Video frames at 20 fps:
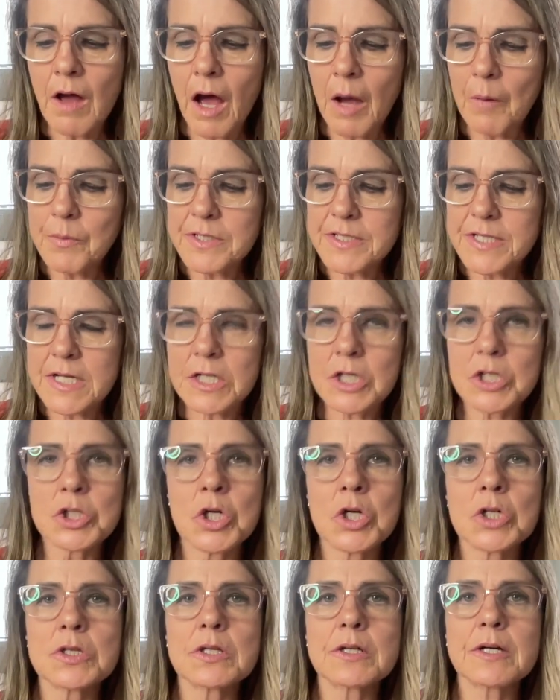I would take a
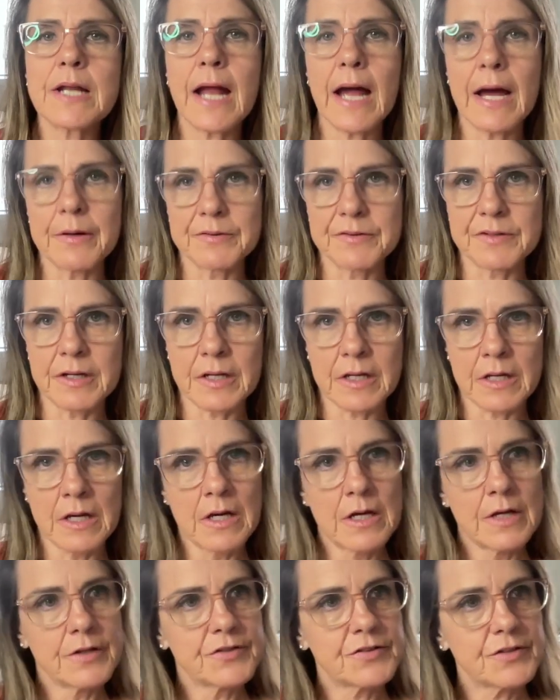long look at housing.
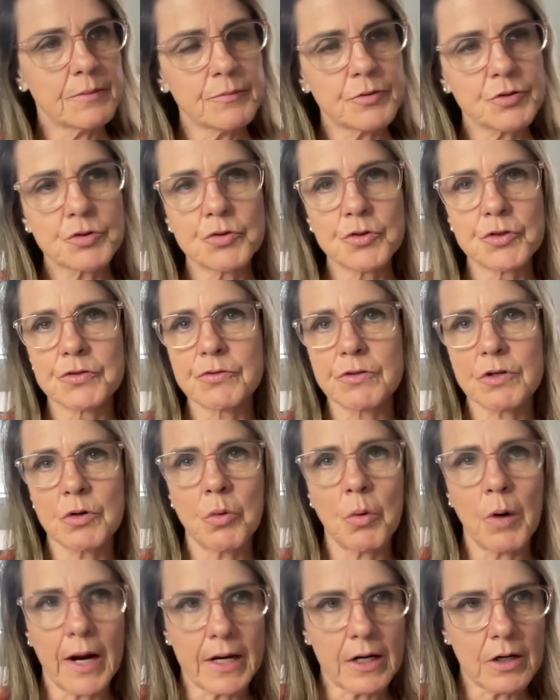Some schools
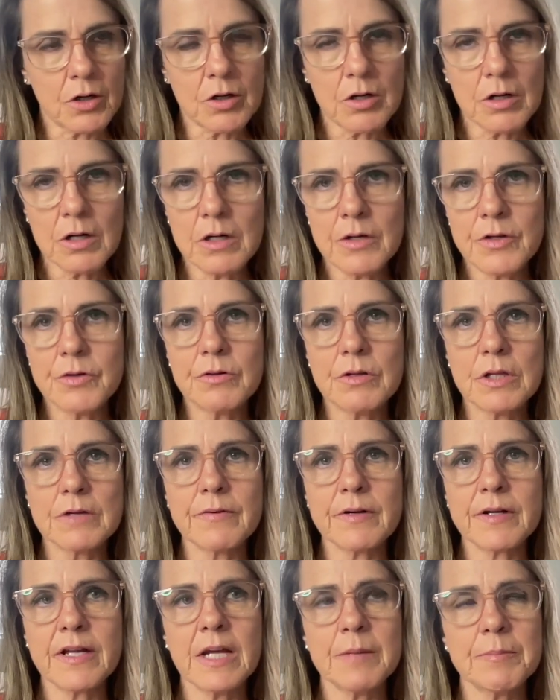require you to
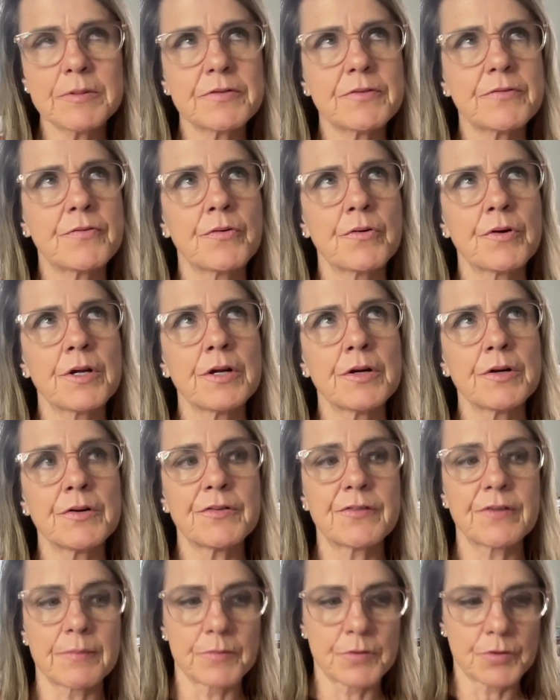live on campus for 4
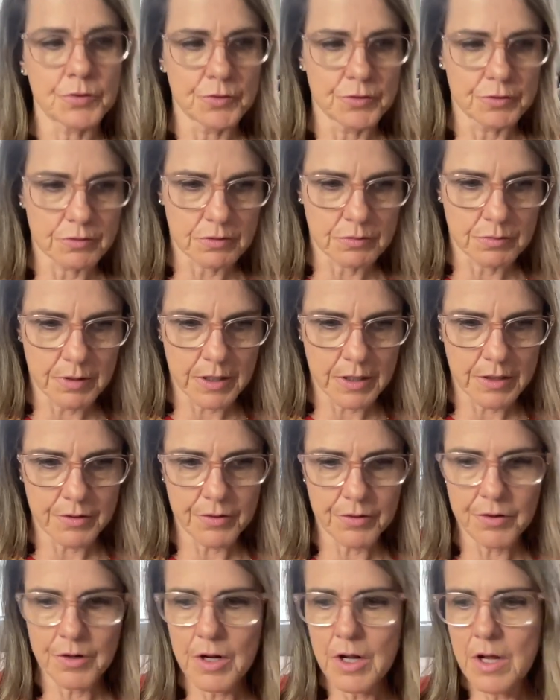years. Some schools
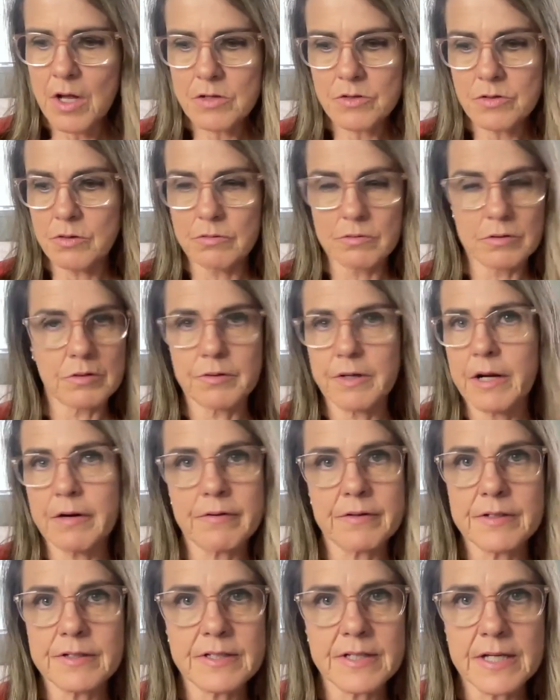don't
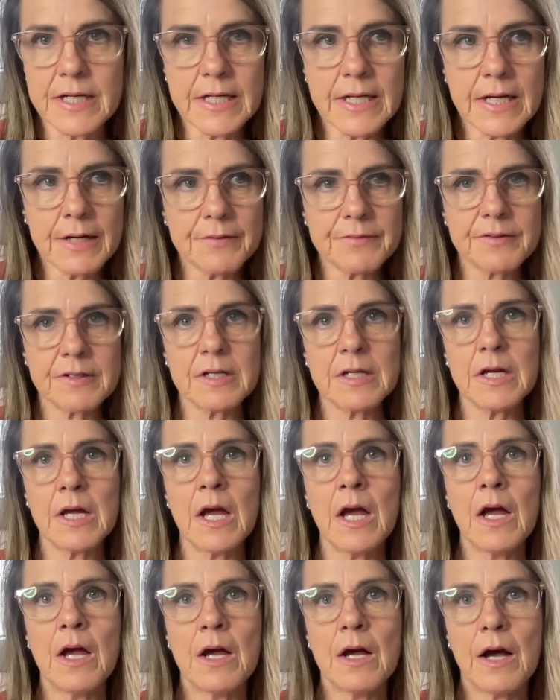guarantee any housing.
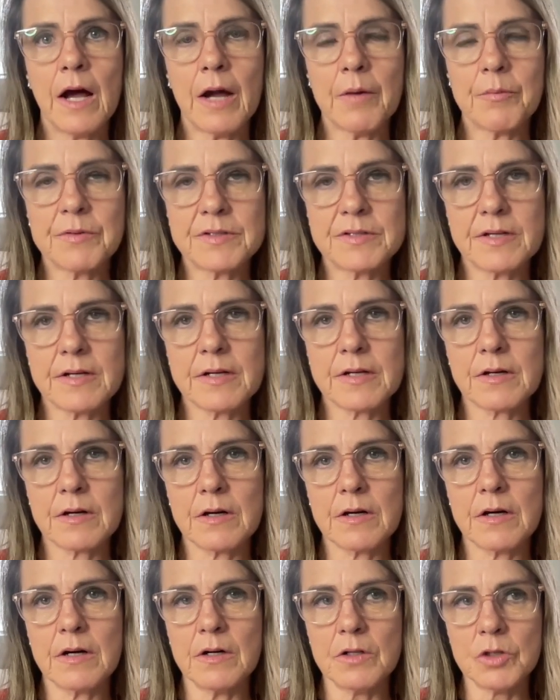I would take
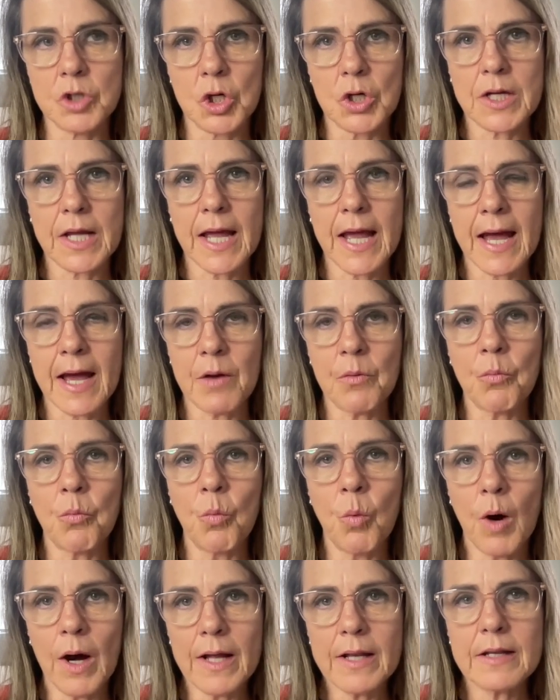a look at
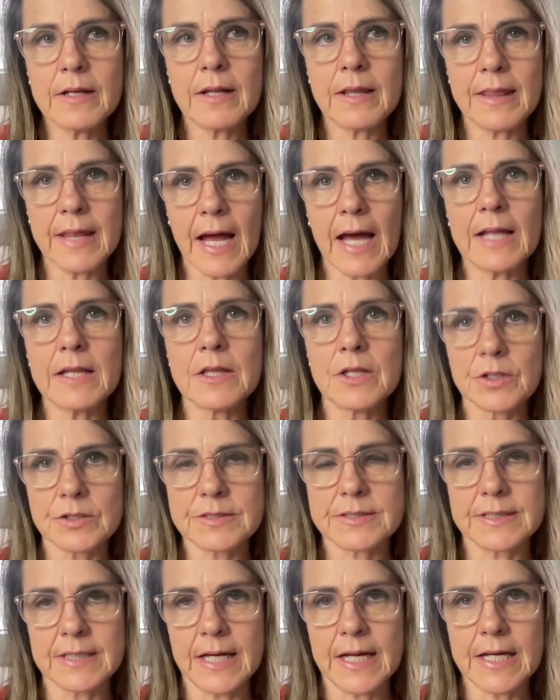what that
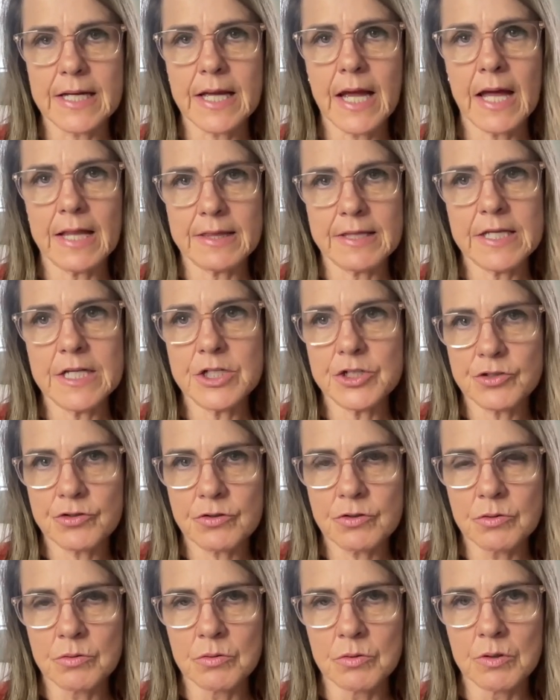looks like at each
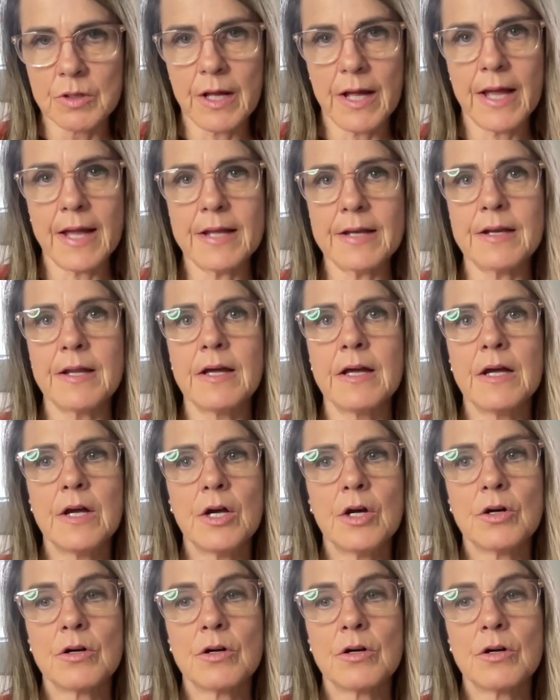school, and